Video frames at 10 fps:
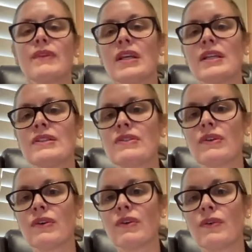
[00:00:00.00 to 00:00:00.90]
And
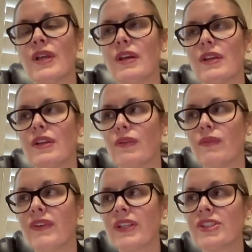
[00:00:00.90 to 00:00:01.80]
so,
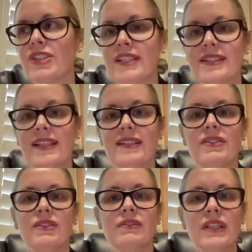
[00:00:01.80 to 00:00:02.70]
Wittgenstein says,
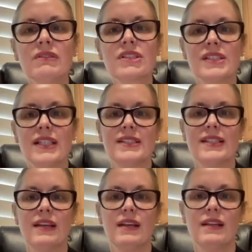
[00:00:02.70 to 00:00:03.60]
language sets
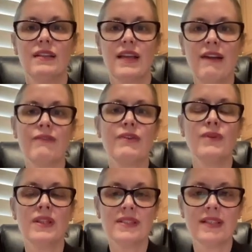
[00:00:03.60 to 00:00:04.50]

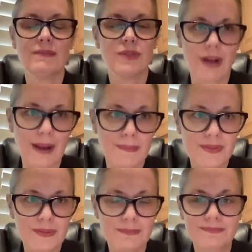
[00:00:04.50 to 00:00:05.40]
everyone the same
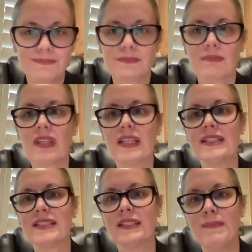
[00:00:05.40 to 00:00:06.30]
traps.
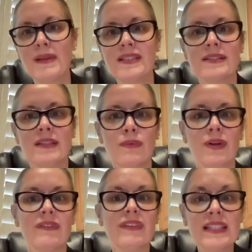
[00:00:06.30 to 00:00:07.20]
It's an immense
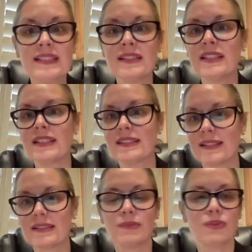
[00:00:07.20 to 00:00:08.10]
network of easily
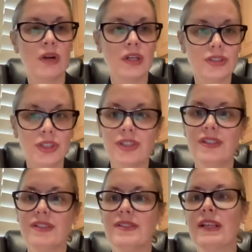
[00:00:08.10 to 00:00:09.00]
accessible wrong
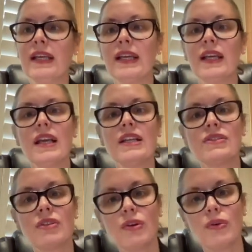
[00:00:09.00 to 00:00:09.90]
turns. And
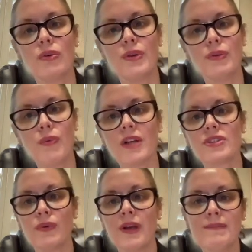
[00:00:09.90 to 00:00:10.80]
so we
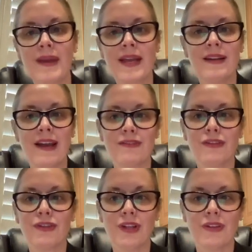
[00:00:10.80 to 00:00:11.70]
watch one man
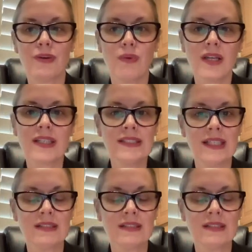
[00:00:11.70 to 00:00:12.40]
after another walking down the